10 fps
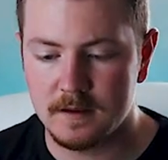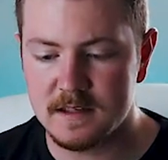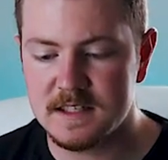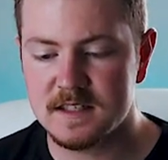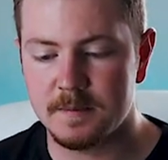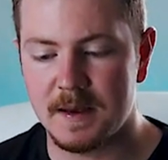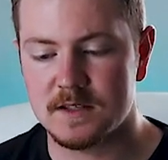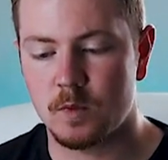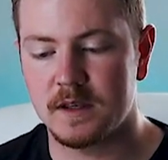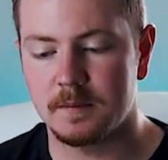This is the
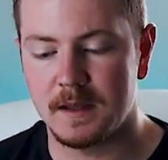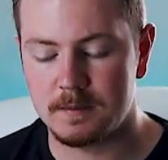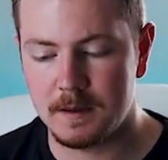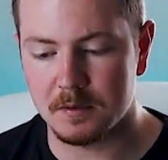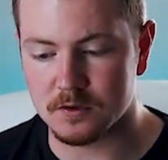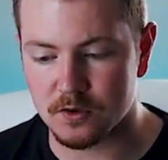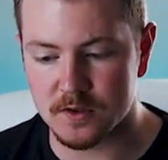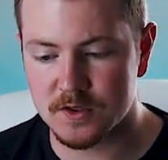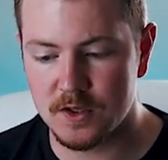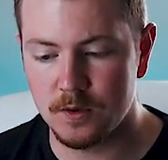best way to make people
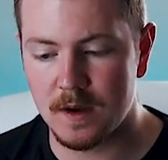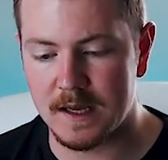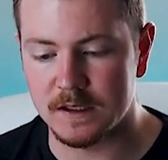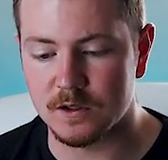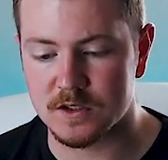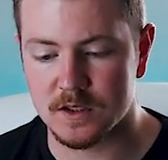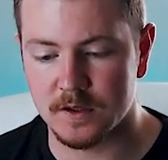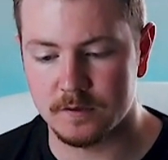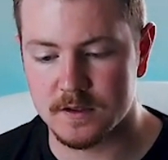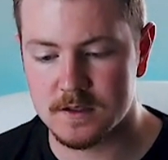trust you and your
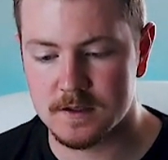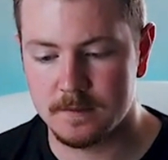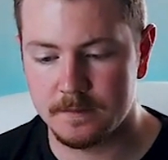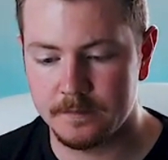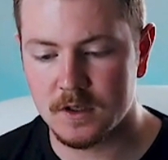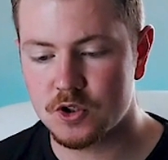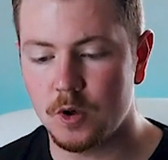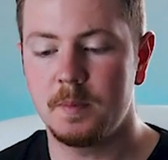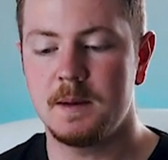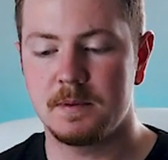service.
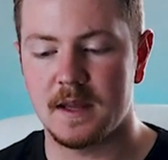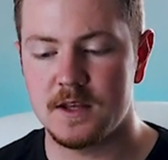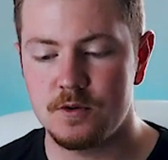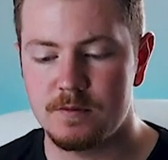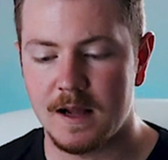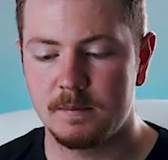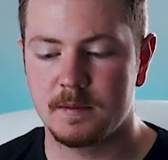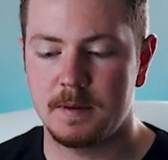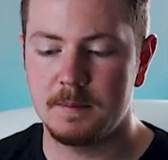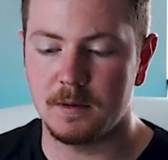Show people that you've
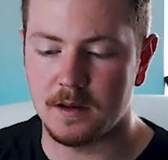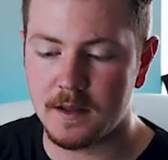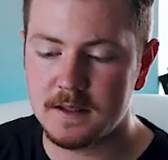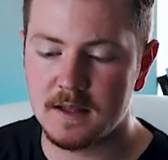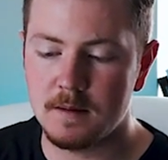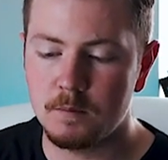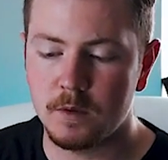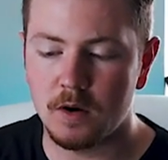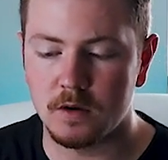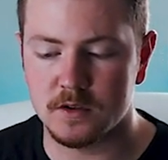helped people like them
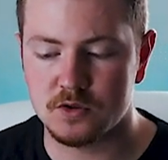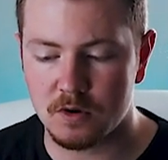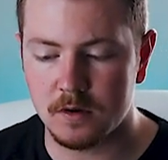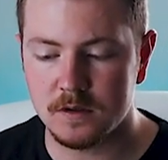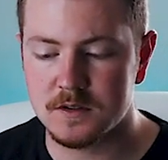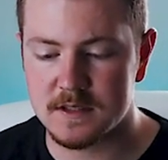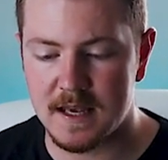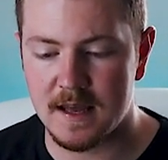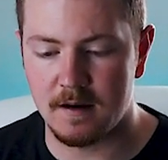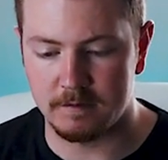with all the struggles
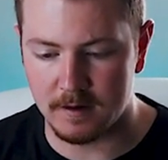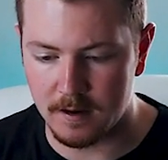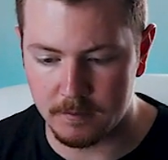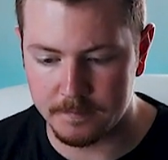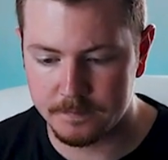they have now.